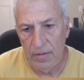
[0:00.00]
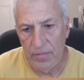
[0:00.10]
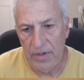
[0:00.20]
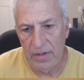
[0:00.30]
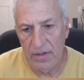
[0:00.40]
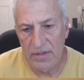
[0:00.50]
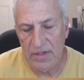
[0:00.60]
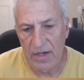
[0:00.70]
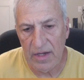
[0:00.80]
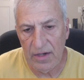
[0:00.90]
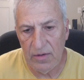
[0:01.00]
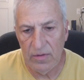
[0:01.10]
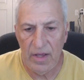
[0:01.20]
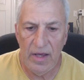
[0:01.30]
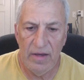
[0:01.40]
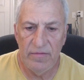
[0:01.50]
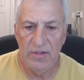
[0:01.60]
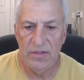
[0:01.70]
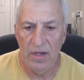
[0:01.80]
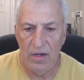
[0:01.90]
But it looks like I don't have
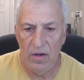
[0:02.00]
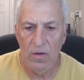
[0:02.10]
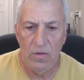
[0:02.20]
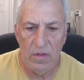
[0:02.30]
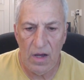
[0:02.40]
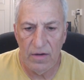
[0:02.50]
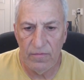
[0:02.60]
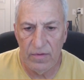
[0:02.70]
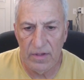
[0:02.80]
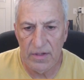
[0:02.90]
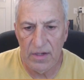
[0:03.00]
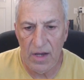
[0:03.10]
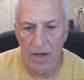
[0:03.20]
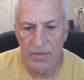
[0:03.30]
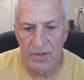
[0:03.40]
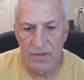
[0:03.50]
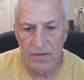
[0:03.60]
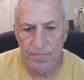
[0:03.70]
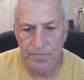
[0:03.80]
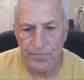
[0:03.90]
just a whole lot of really good
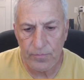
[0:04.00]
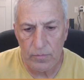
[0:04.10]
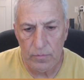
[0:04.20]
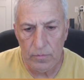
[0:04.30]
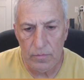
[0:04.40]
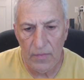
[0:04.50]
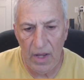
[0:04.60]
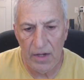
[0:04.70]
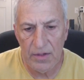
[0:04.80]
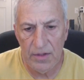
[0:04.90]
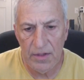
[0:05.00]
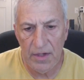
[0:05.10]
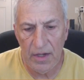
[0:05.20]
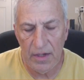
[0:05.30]
options. I could